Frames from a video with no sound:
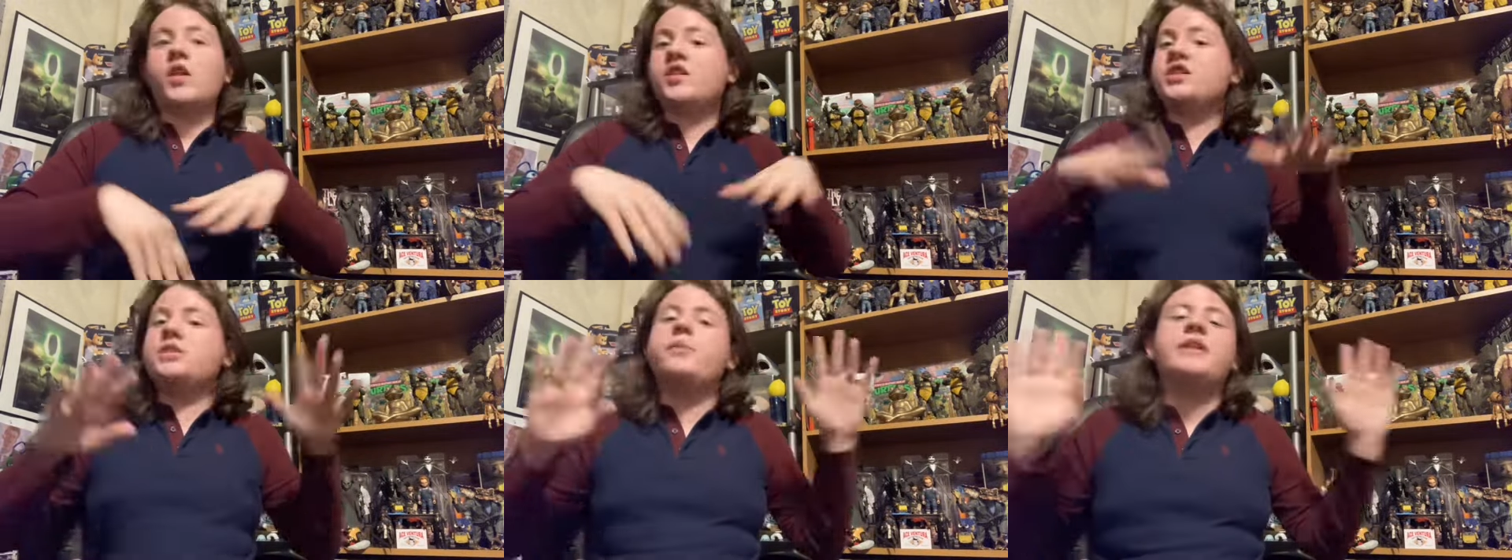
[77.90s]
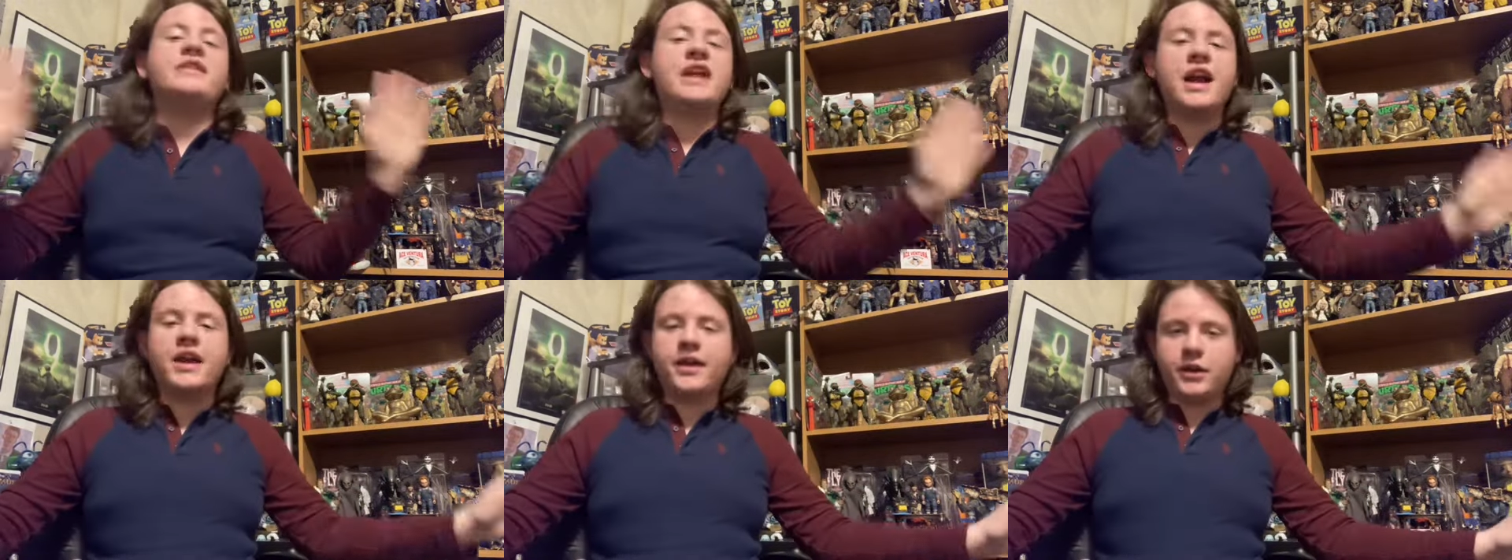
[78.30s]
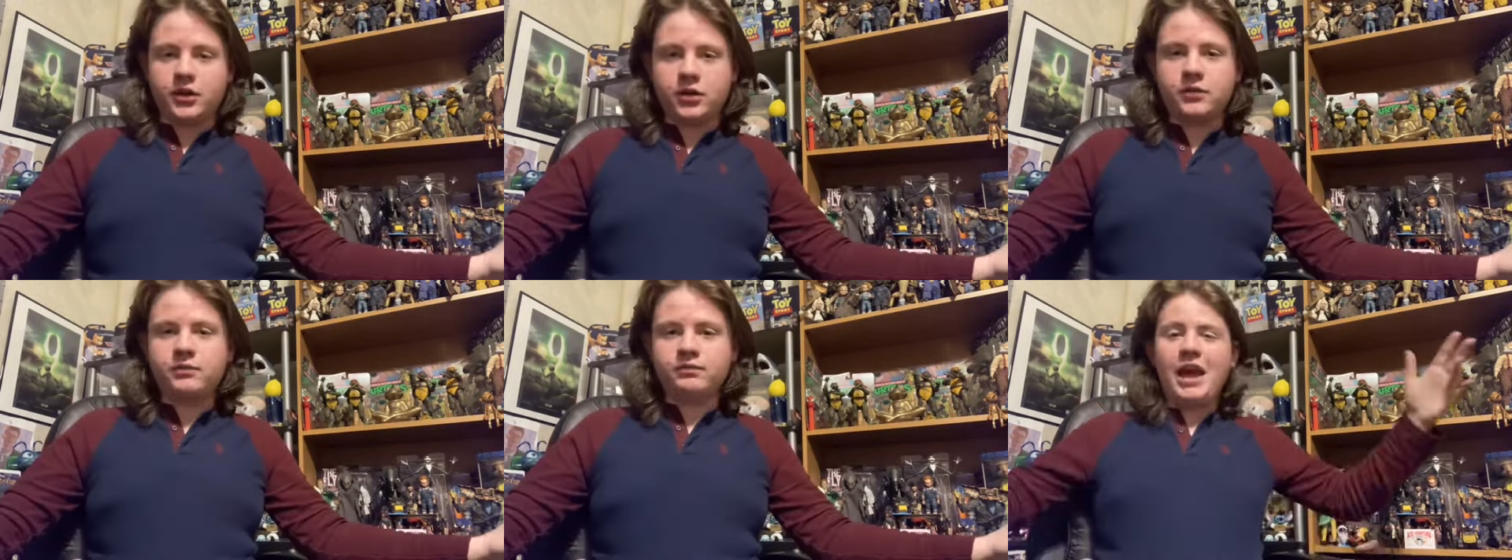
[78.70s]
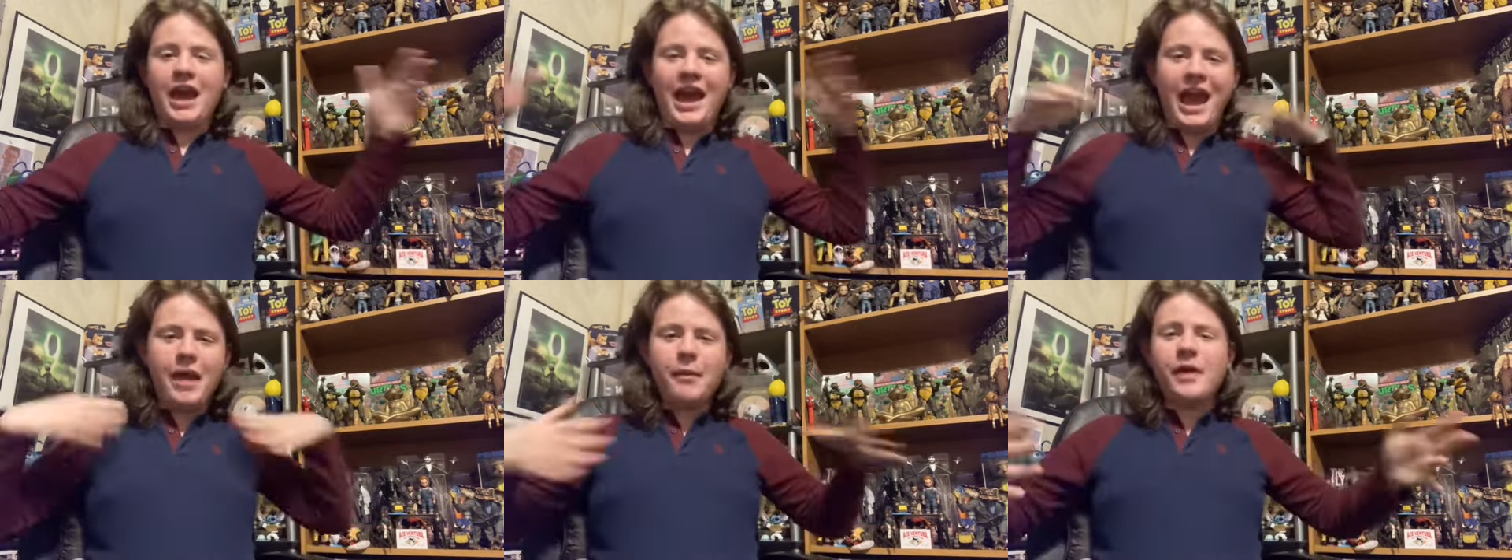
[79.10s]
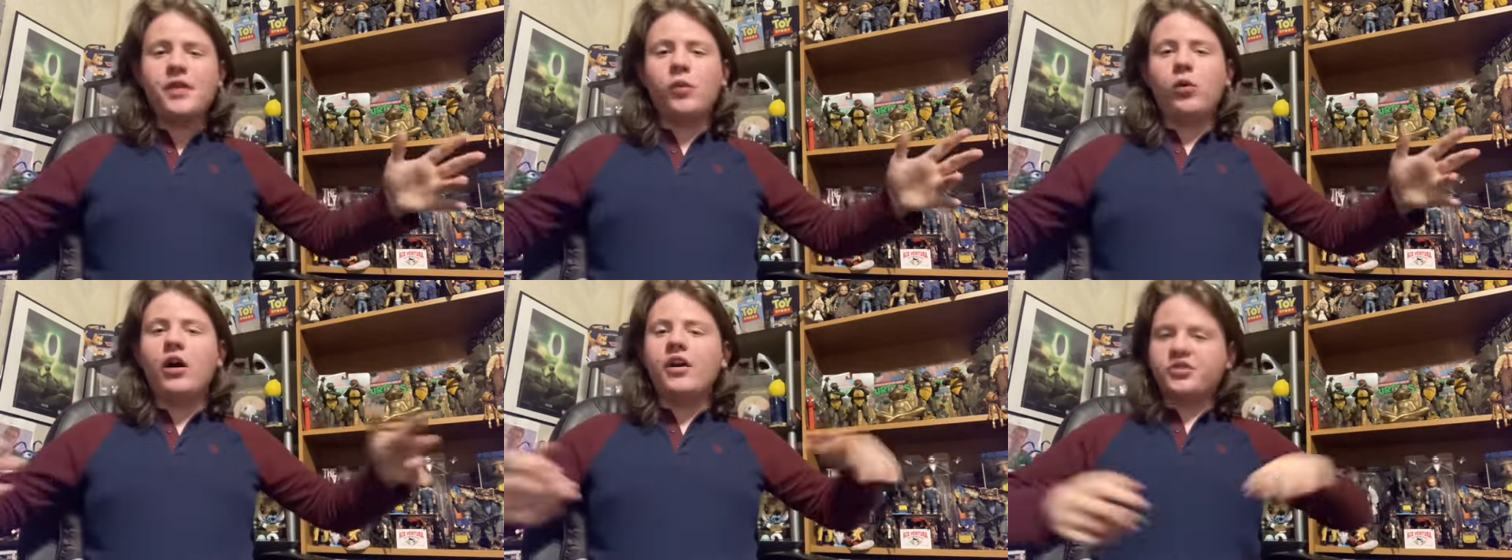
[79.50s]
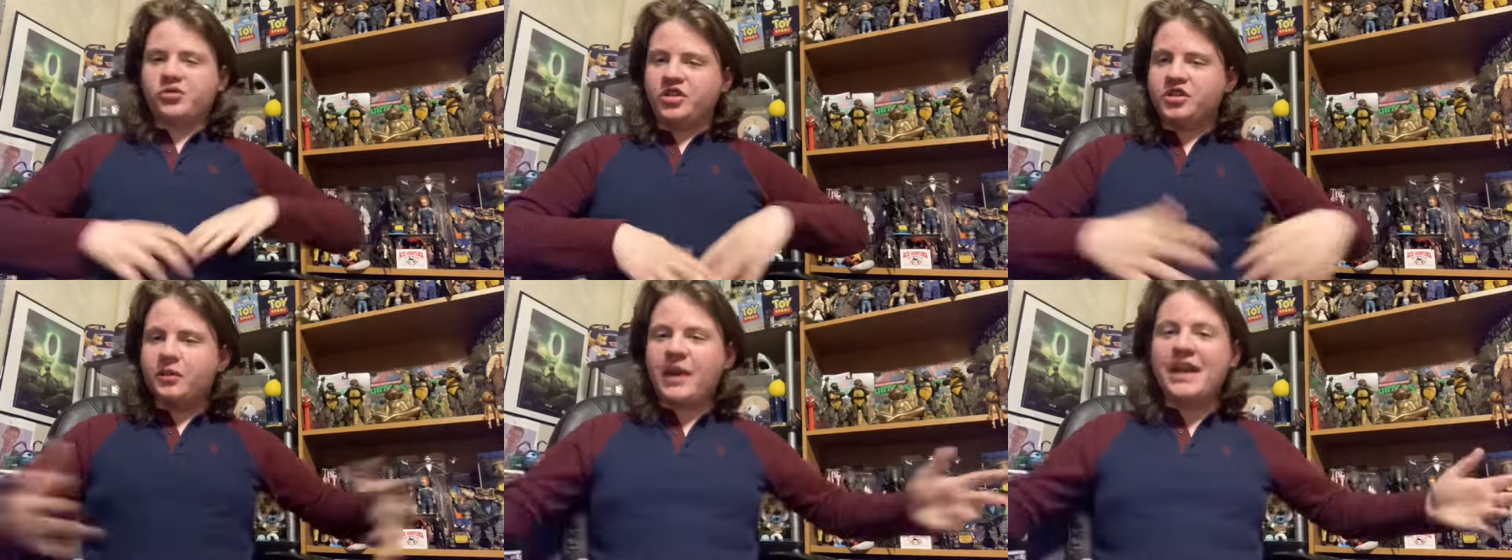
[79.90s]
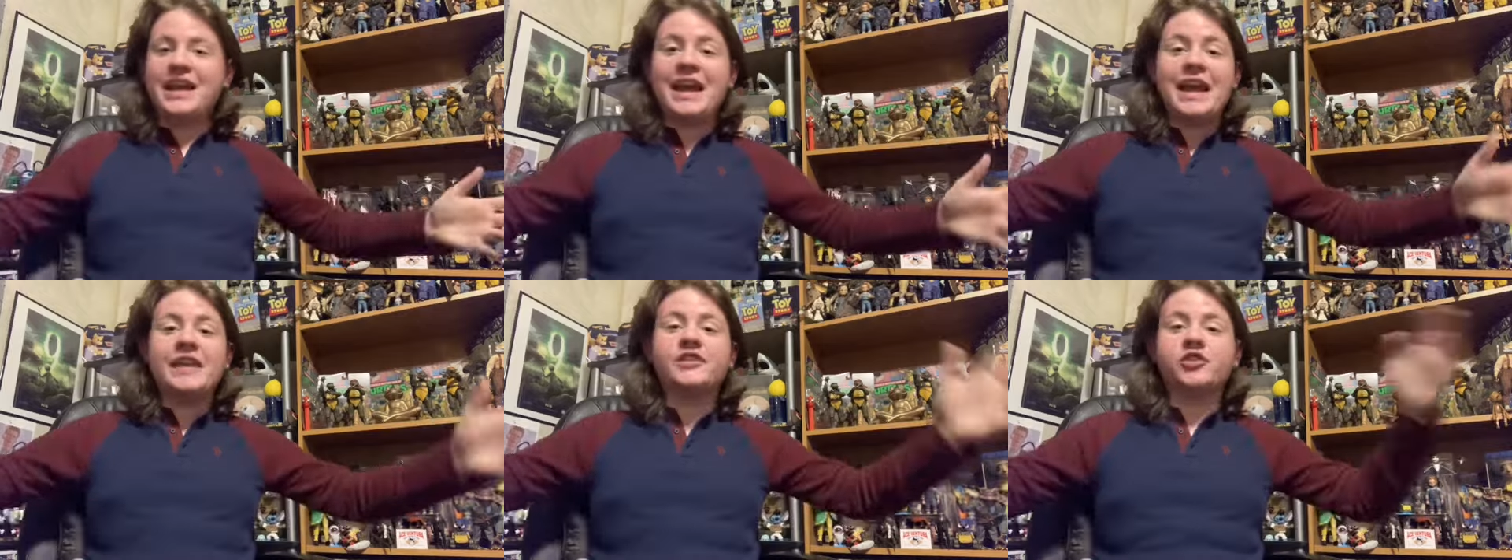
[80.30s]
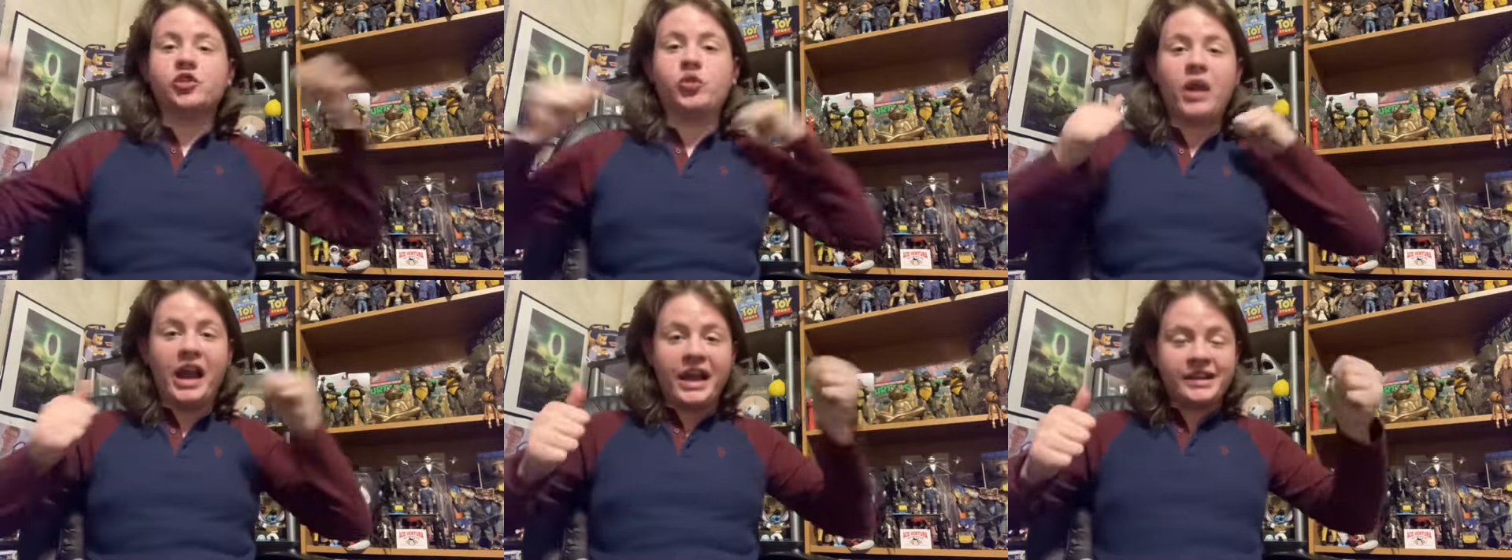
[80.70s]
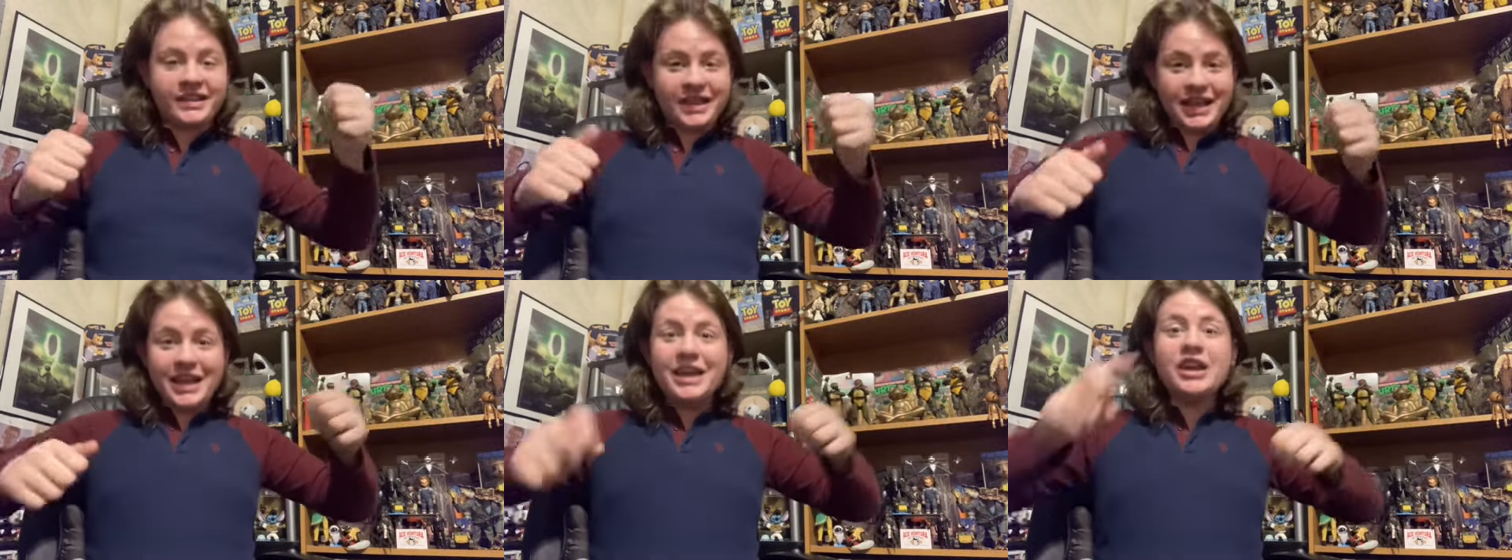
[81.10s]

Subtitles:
spectacular. Ant-Man the Wasp, Quantumania is great.